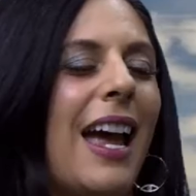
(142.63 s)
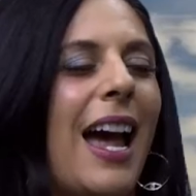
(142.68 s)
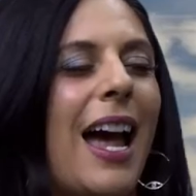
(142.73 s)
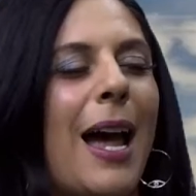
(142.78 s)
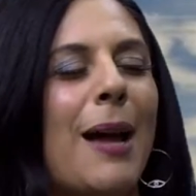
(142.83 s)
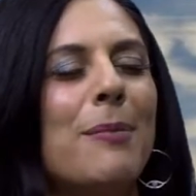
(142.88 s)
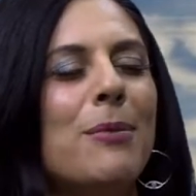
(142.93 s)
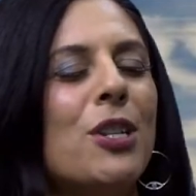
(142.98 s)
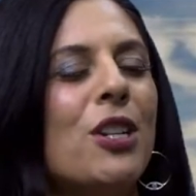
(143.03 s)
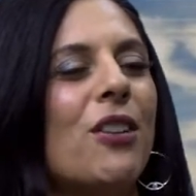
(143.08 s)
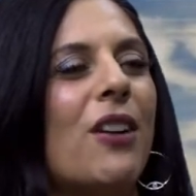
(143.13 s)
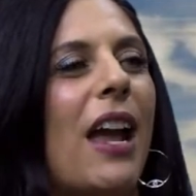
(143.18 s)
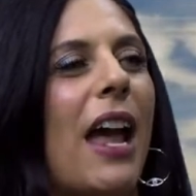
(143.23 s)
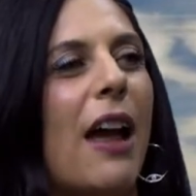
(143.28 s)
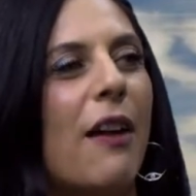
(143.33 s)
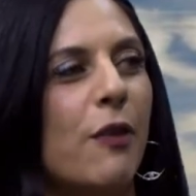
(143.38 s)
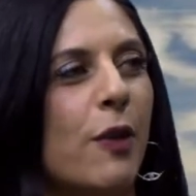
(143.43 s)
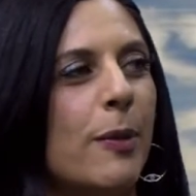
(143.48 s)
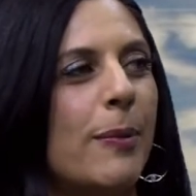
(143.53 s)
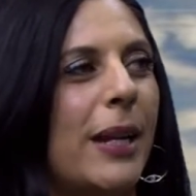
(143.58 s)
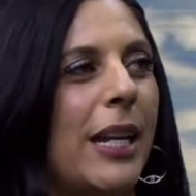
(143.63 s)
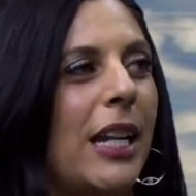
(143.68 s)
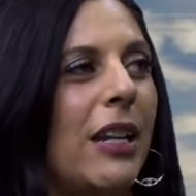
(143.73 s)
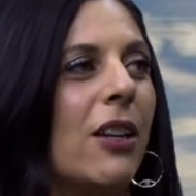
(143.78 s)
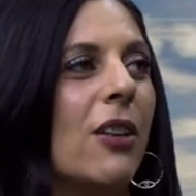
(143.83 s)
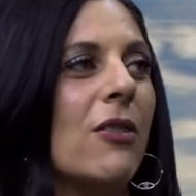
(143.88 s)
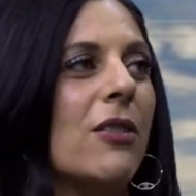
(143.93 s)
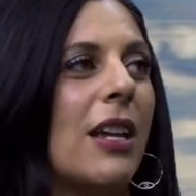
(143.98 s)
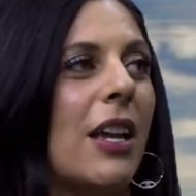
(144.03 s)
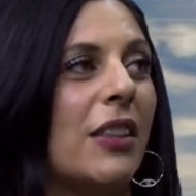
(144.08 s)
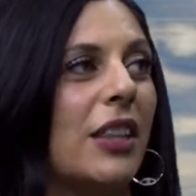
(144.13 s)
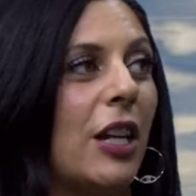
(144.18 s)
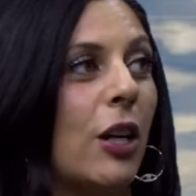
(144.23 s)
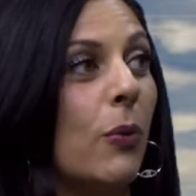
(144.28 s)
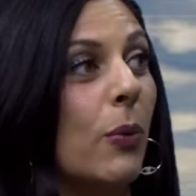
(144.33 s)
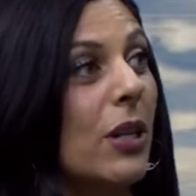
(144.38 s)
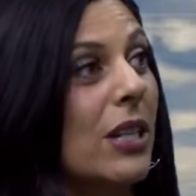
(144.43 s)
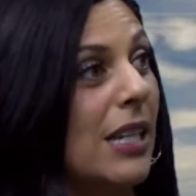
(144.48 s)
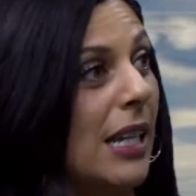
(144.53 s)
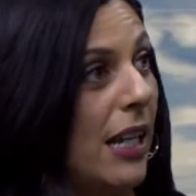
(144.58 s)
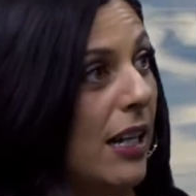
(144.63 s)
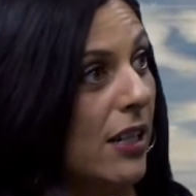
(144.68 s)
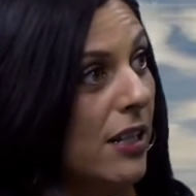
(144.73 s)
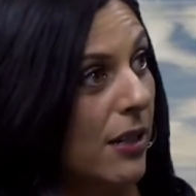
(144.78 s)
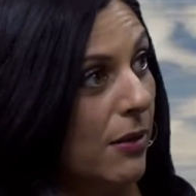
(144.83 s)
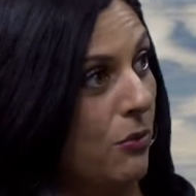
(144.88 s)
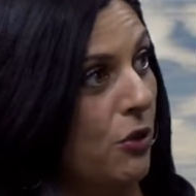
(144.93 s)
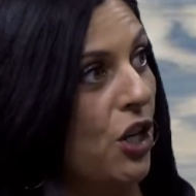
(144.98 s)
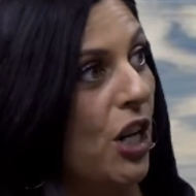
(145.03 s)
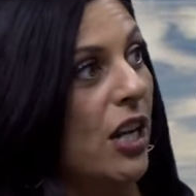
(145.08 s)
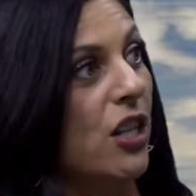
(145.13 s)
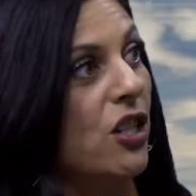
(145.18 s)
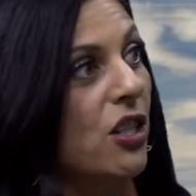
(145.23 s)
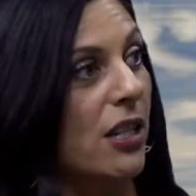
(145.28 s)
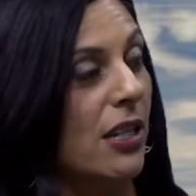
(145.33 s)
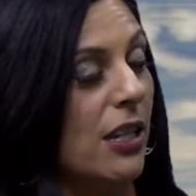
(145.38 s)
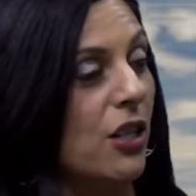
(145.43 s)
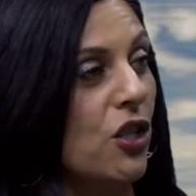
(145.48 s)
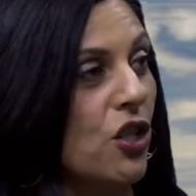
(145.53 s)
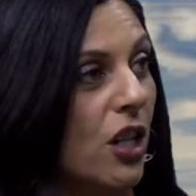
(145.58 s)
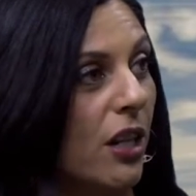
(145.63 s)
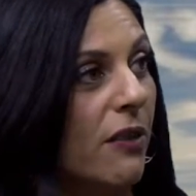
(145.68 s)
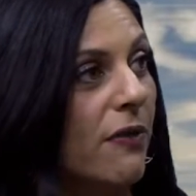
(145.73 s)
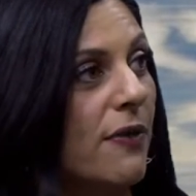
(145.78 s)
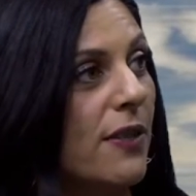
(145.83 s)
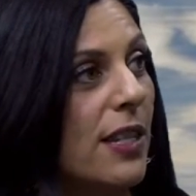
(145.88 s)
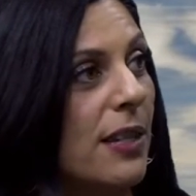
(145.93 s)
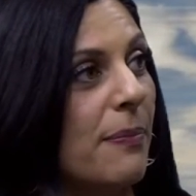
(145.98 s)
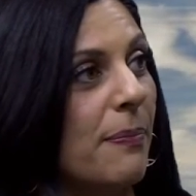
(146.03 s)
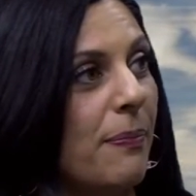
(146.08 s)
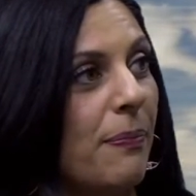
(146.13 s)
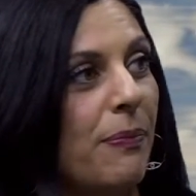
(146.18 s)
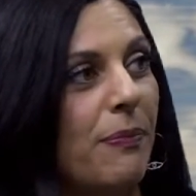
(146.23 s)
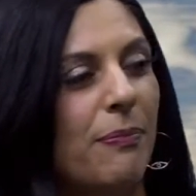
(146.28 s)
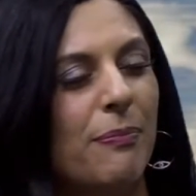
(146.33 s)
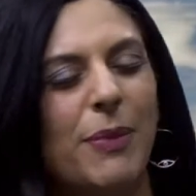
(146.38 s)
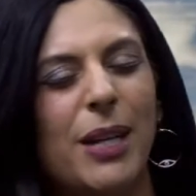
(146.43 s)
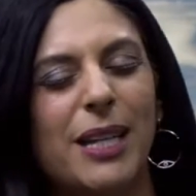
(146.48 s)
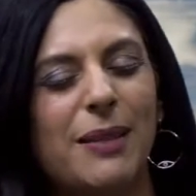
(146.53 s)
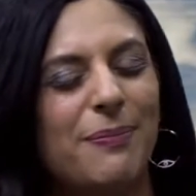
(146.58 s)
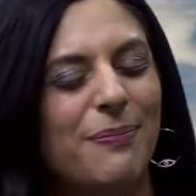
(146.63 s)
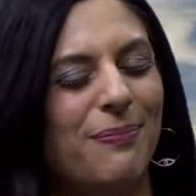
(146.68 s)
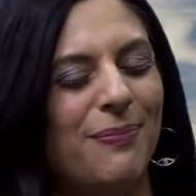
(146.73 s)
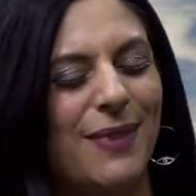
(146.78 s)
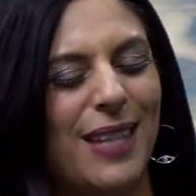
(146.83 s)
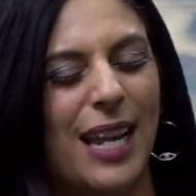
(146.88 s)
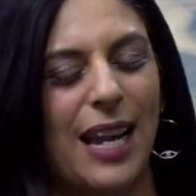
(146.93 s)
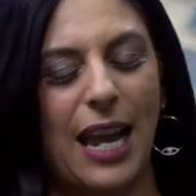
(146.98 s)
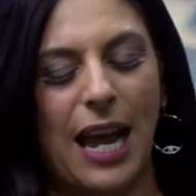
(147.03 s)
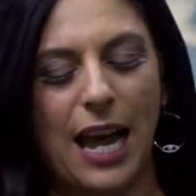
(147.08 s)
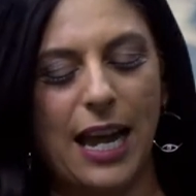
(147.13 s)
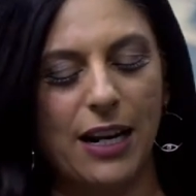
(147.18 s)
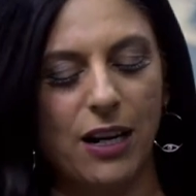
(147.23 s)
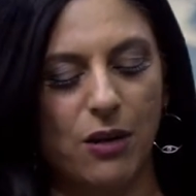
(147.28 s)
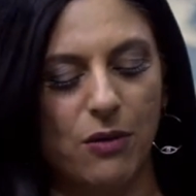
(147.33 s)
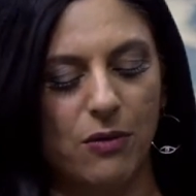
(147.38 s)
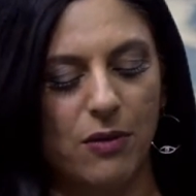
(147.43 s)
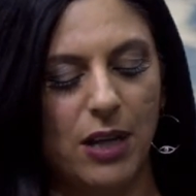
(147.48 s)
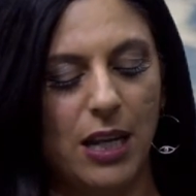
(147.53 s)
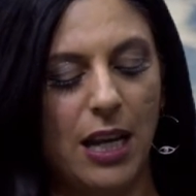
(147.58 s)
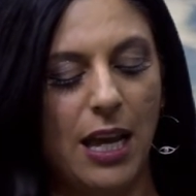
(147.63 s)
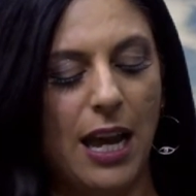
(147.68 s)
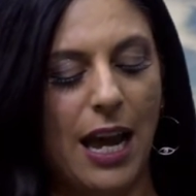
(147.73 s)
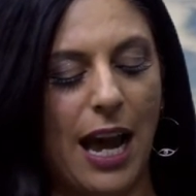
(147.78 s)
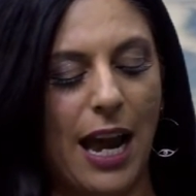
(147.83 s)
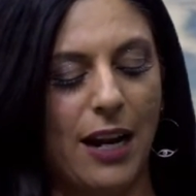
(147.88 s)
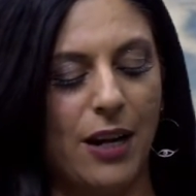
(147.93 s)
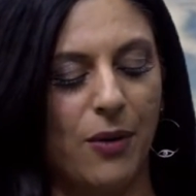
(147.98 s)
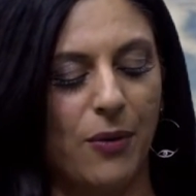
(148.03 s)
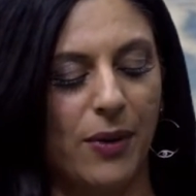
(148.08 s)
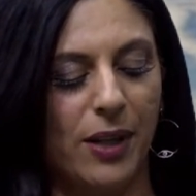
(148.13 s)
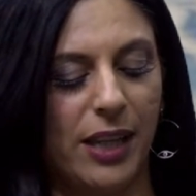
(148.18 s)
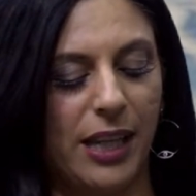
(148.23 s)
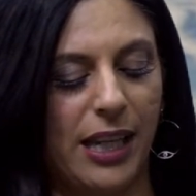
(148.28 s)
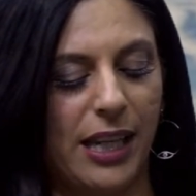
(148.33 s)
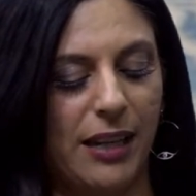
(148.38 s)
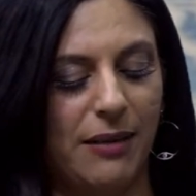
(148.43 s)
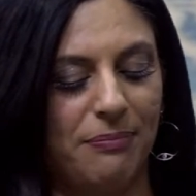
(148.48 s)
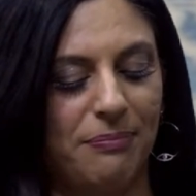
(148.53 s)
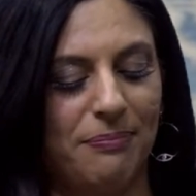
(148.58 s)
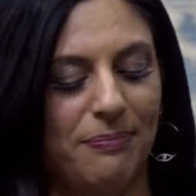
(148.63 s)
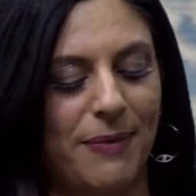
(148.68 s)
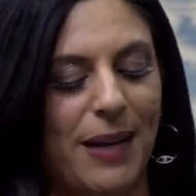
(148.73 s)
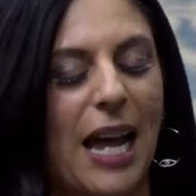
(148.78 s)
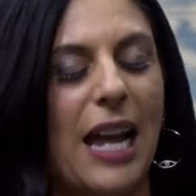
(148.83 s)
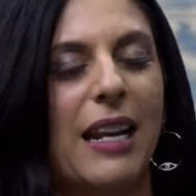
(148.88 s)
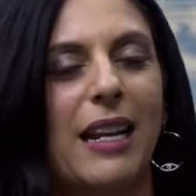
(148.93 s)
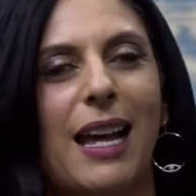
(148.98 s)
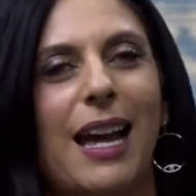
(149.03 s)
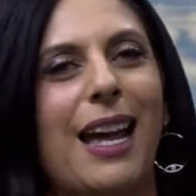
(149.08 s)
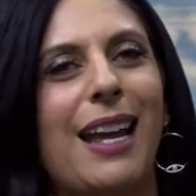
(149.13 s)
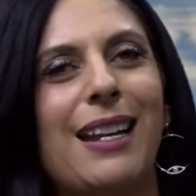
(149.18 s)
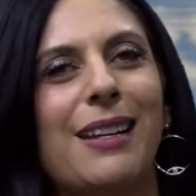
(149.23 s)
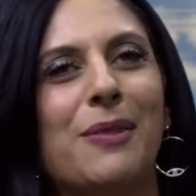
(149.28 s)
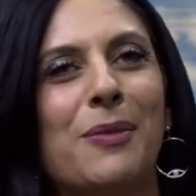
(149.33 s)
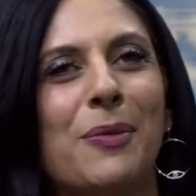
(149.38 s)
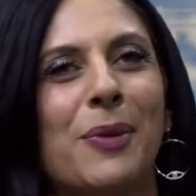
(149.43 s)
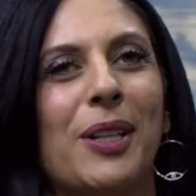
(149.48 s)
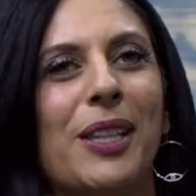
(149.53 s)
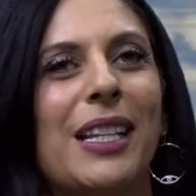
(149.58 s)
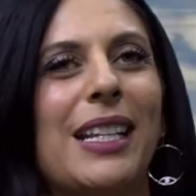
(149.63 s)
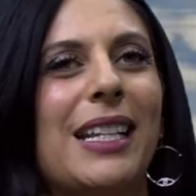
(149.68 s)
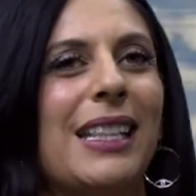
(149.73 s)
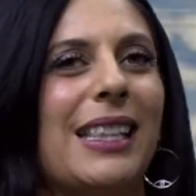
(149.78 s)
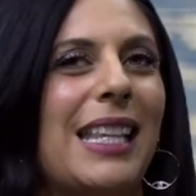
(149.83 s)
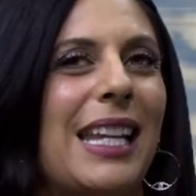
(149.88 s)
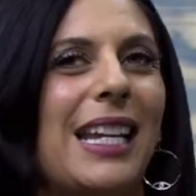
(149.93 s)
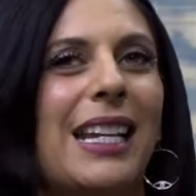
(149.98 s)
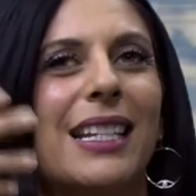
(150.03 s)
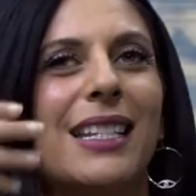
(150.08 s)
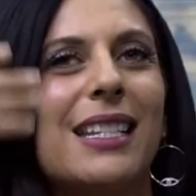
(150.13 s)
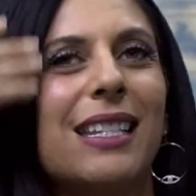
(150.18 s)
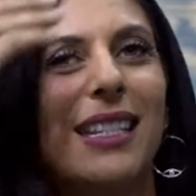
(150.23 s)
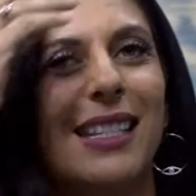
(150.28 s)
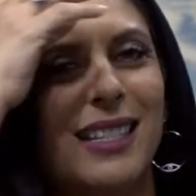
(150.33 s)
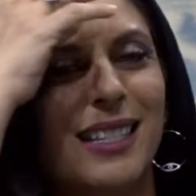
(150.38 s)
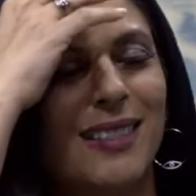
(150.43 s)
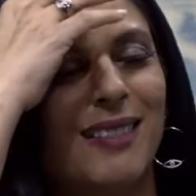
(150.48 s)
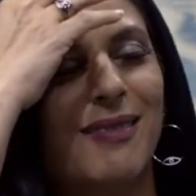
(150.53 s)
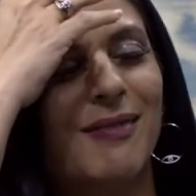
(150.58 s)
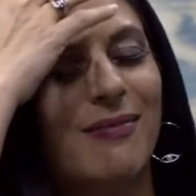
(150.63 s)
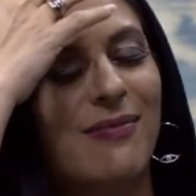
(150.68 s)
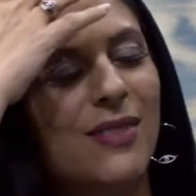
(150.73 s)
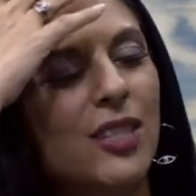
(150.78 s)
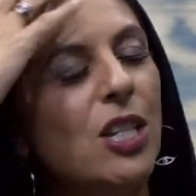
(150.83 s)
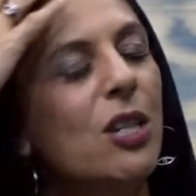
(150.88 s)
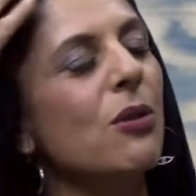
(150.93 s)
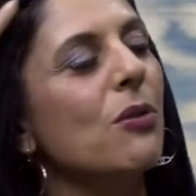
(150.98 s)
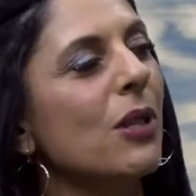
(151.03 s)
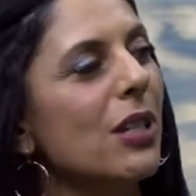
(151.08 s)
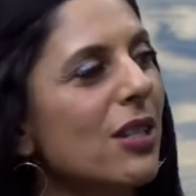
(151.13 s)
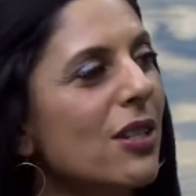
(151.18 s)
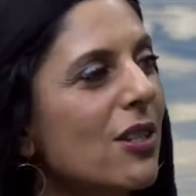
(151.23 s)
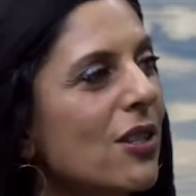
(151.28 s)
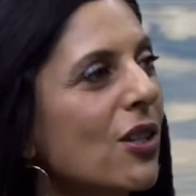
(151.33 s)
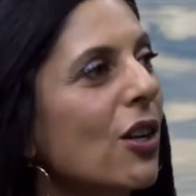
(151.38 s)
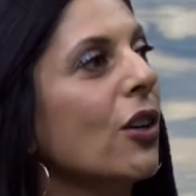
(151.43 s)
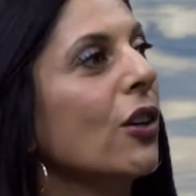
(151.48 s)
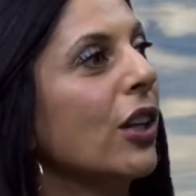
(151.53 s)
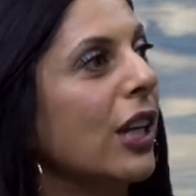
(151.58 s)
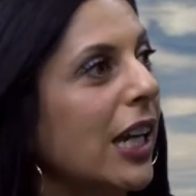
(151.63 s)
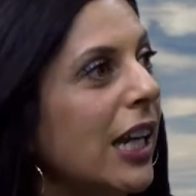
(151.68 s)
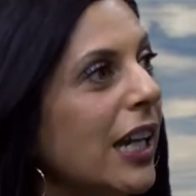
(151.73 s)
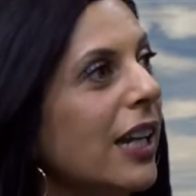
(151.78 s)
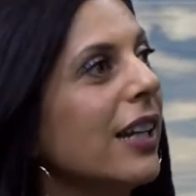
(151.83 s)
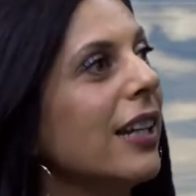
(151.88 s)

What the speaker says: I'm sure everybody knows out there, we're seeing some changes and shifts, but I don't really think it's too concerning.